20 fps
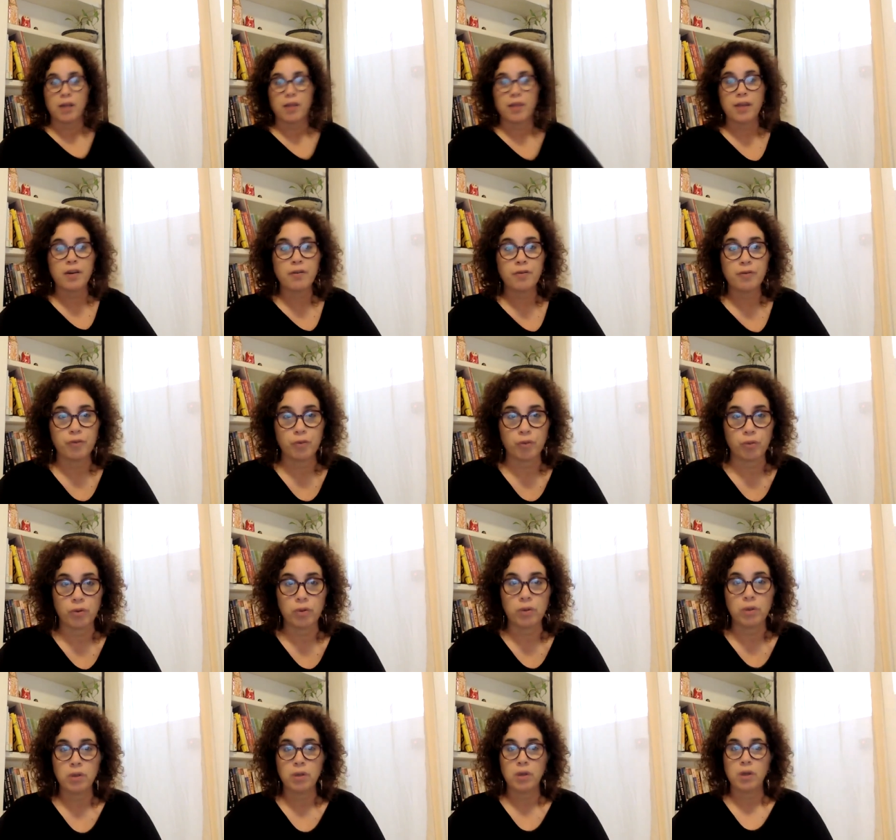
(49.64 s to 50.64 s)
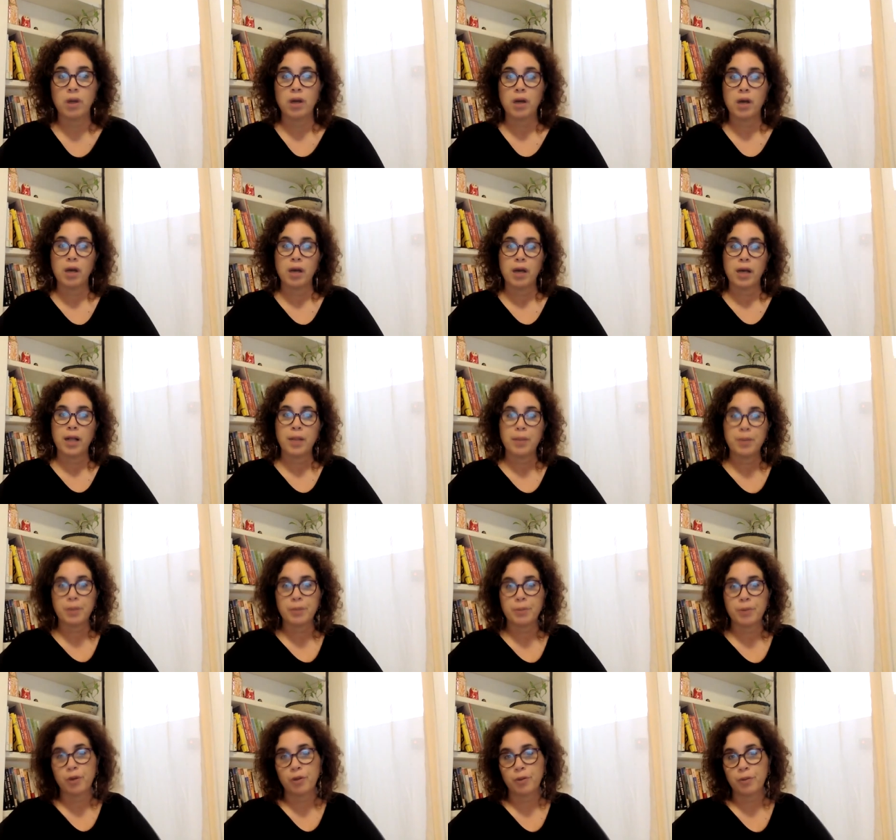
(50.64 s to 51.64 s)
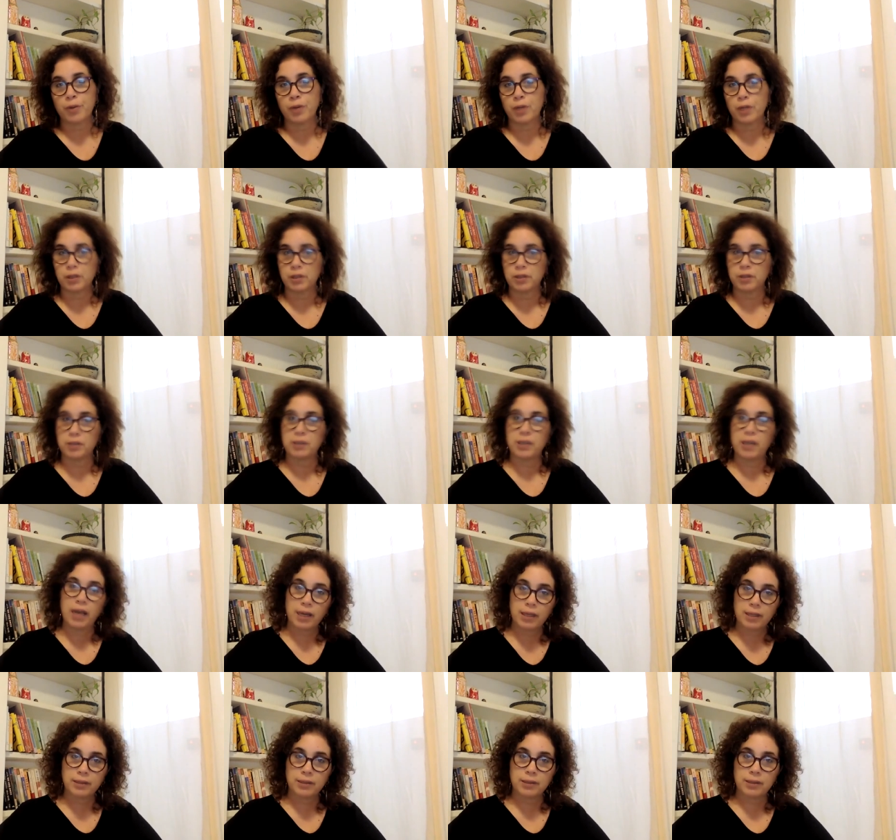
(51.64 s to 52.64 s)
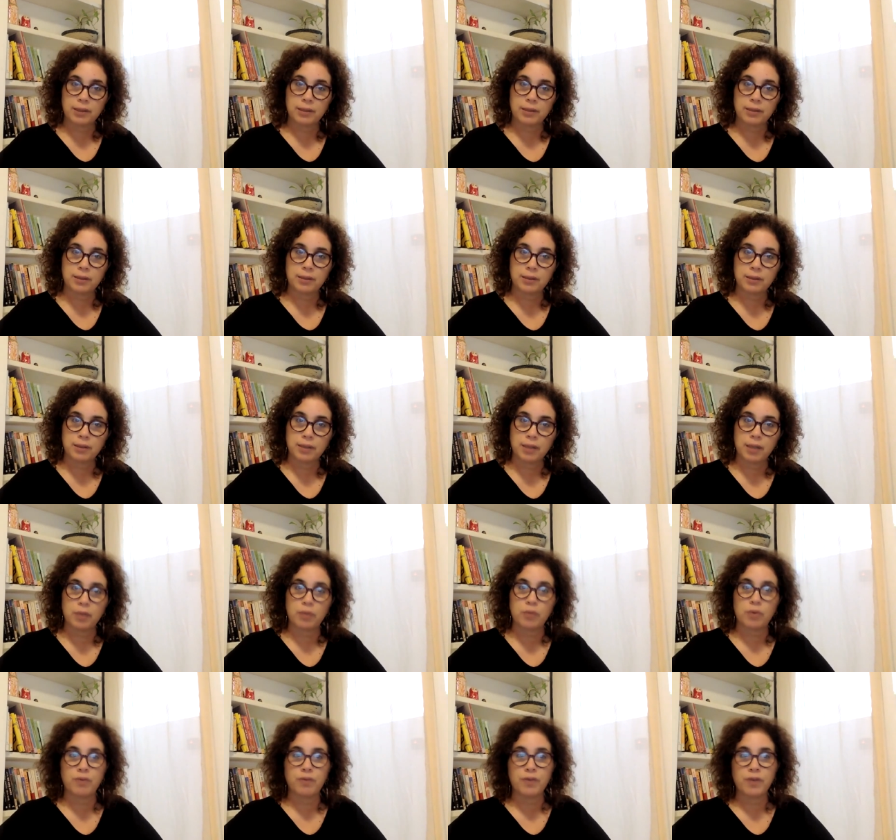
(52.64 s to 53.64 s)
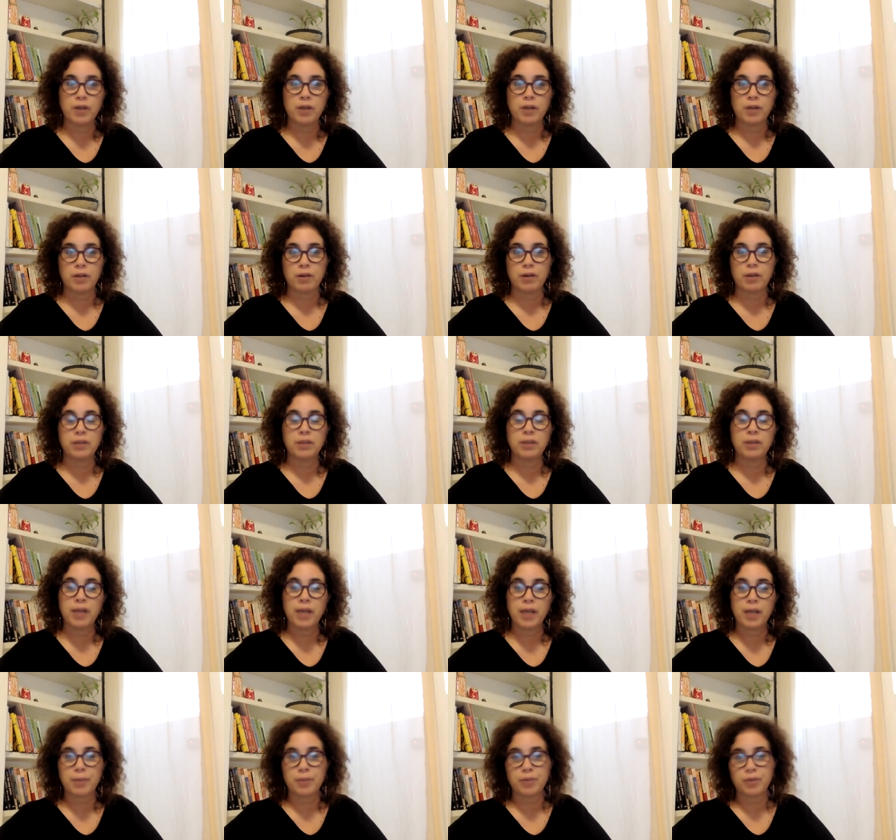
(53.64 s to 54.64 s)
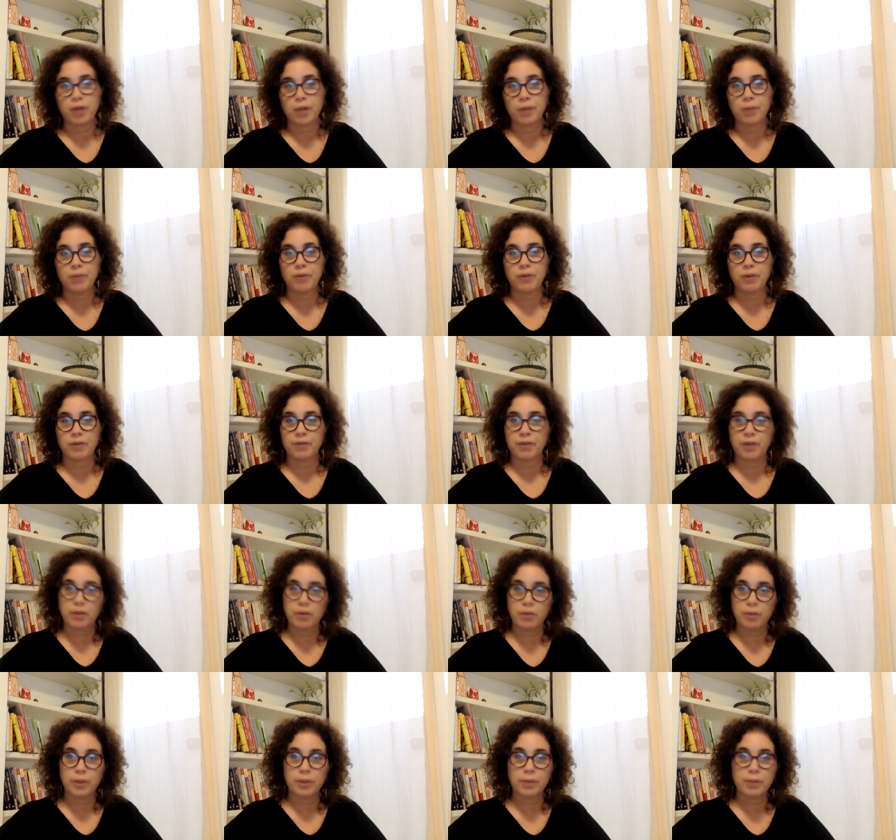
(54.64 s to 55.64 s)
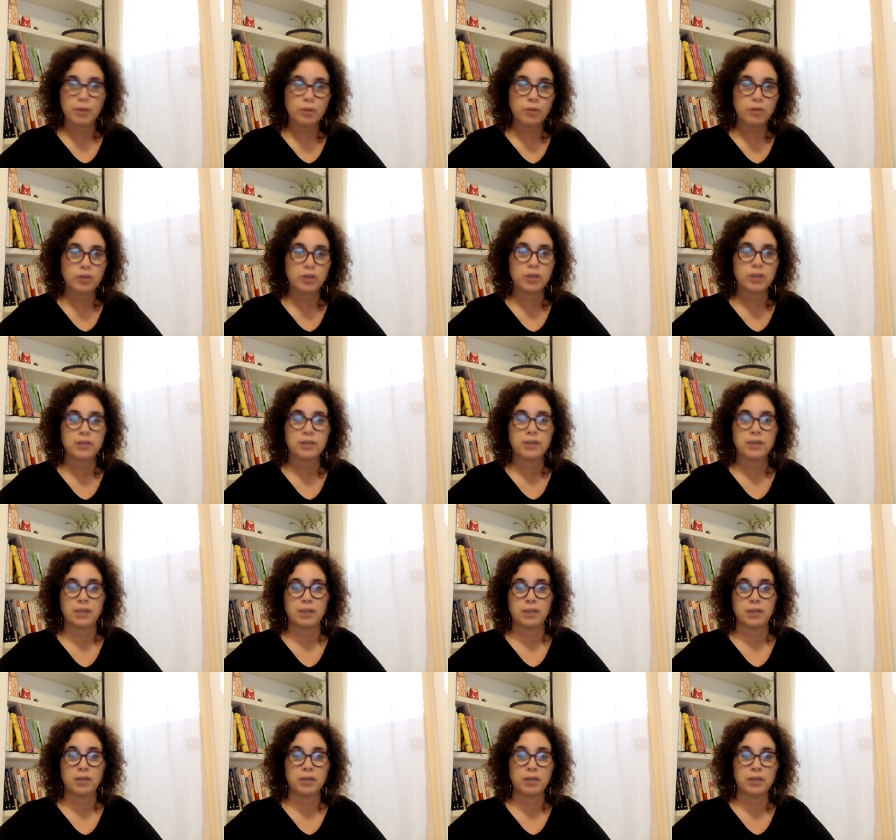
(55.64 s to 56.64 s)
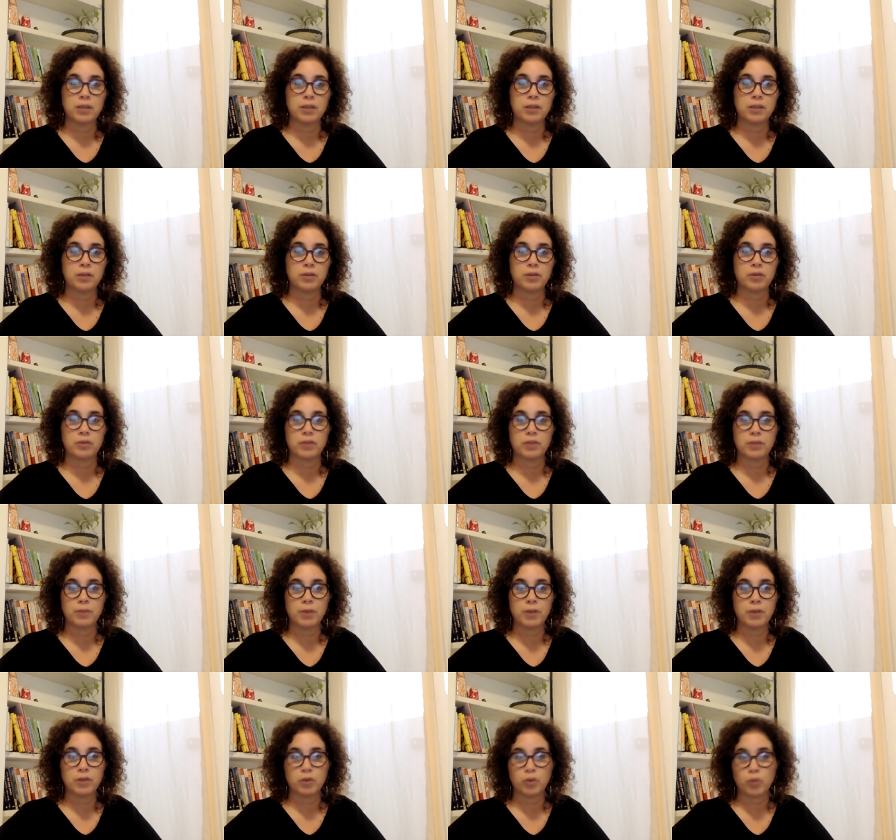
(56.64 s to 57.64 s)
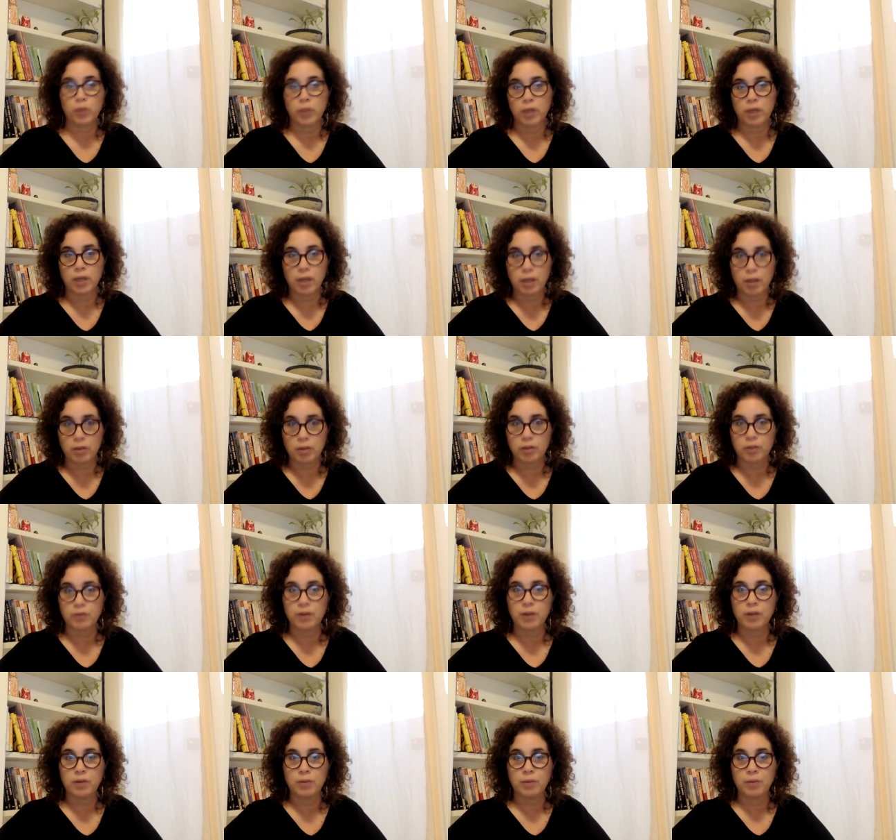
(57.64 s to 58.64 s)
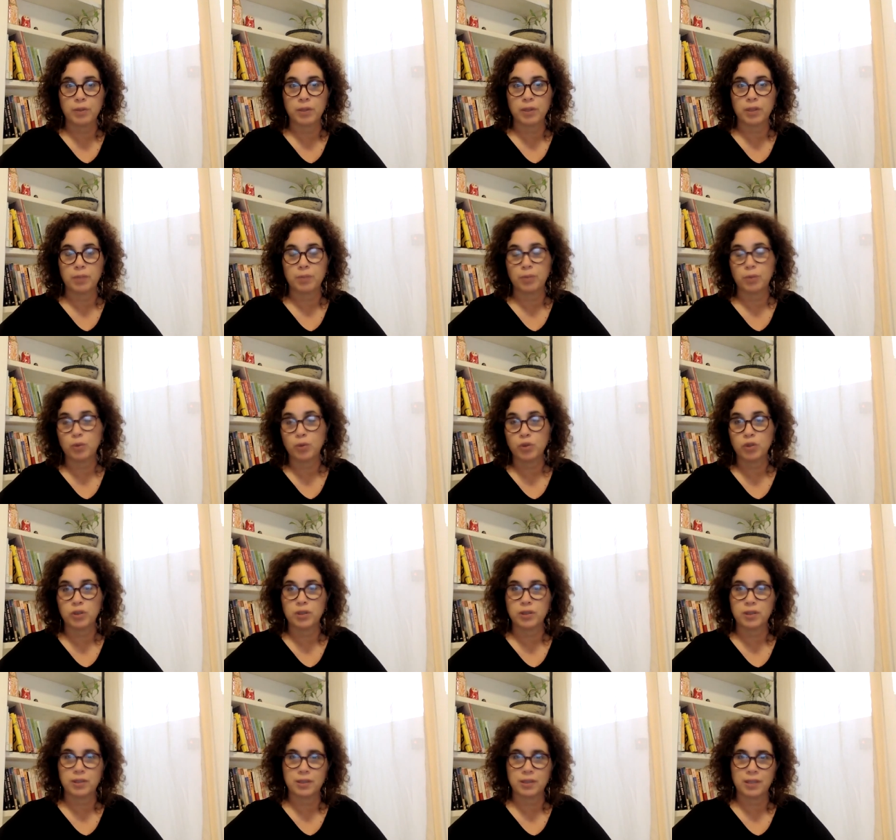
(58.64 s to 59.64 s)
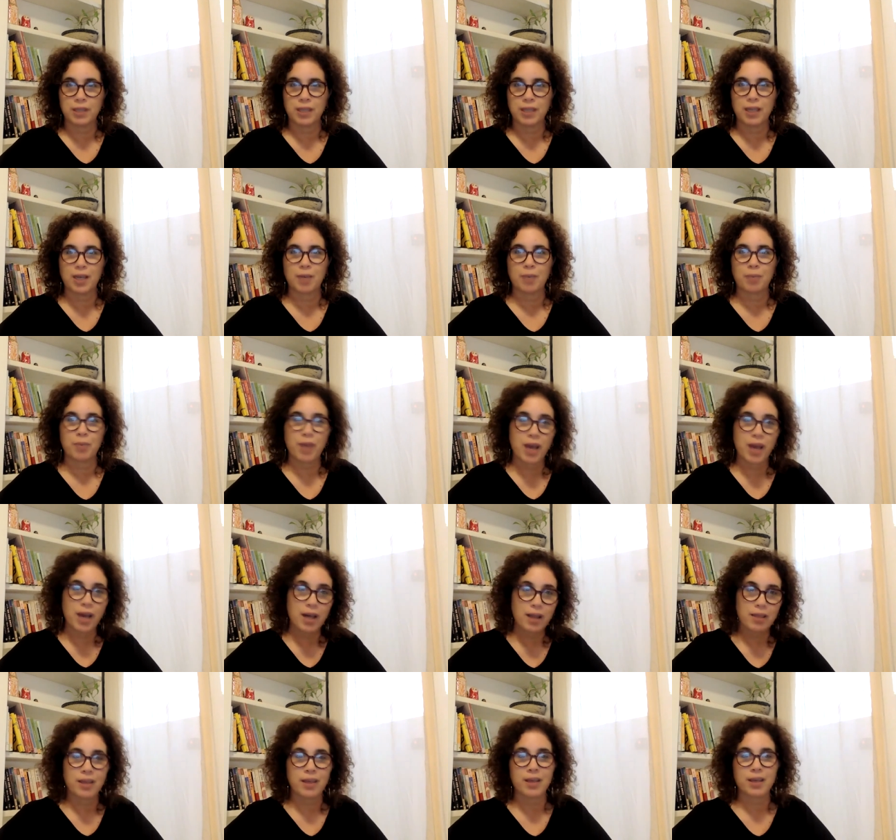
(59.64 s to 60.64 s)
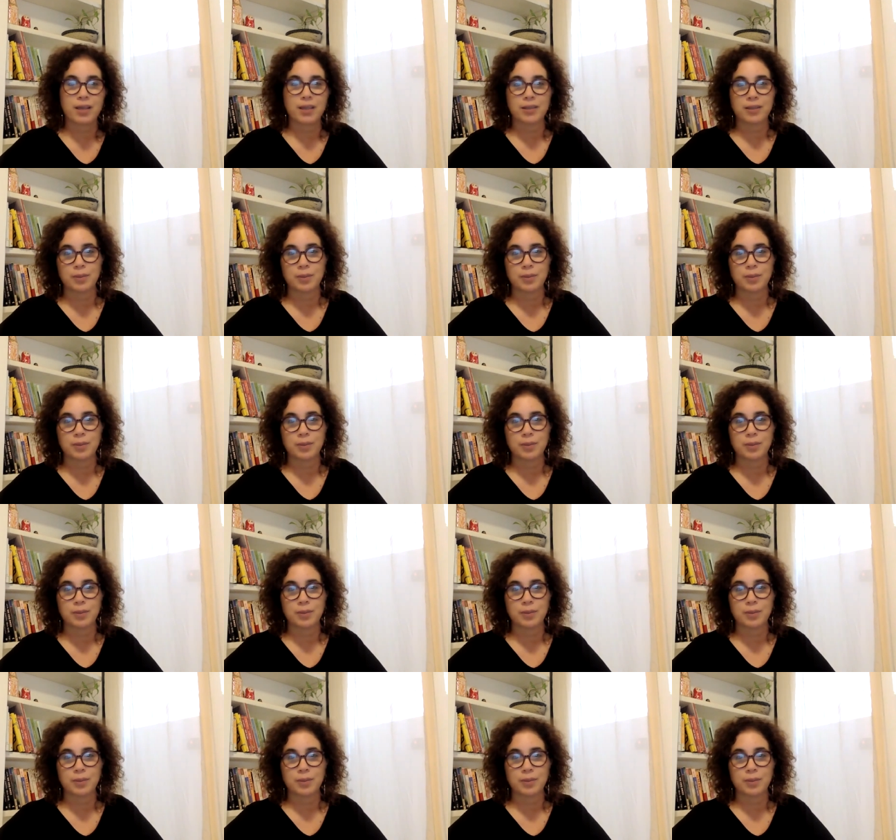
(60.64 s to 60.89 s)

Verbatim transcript: Therefore, helping both partners access and reveal their underlying primary vulnerable emotions and learn to respond to one another's vulnerable emotions in an empathic,